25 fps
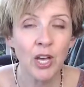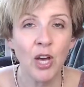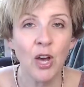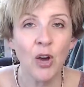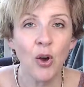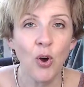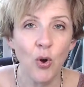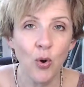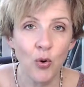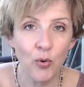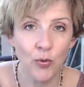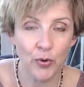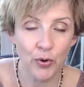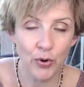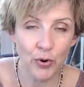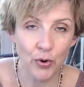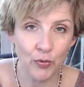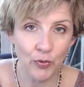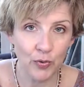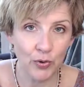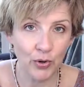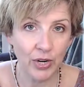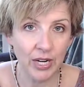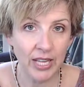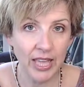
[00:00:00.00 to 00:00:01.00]
over and
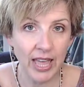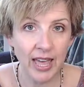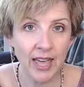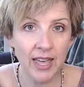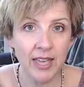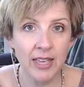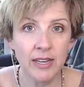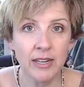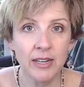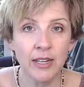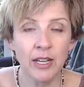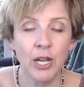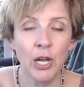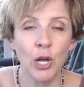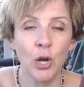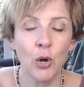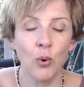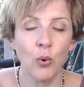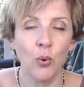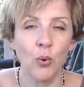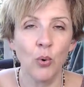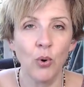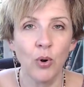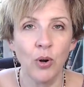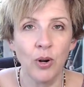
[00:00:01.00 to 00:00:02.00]
over again,
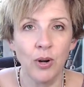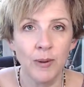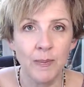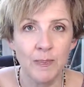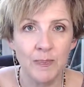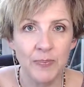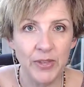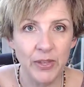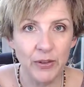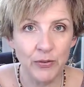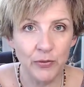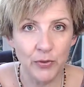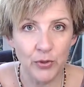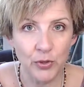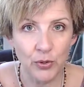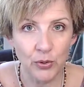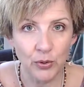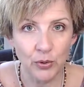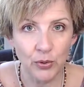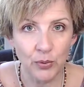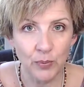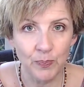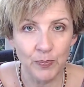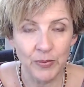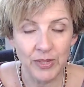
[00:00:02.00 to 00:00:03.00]
or if
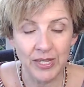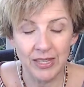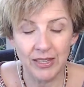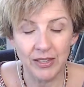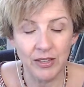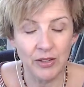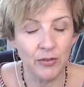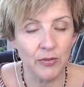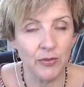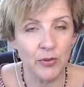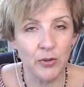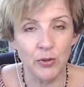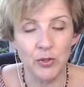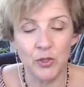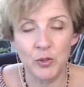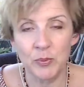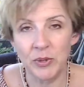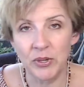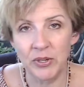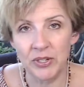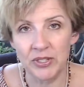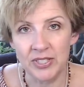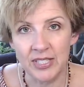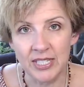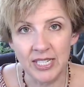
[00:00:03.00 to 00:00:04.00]
you
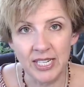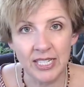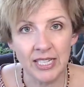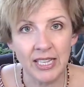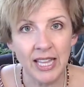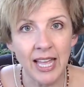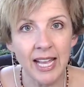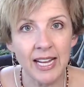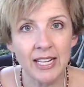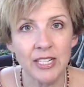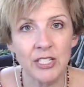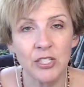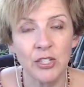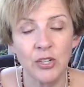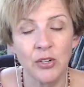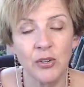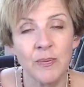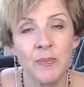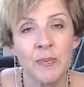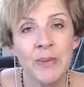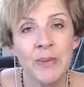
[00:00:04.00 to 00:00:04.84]
experience neglect, or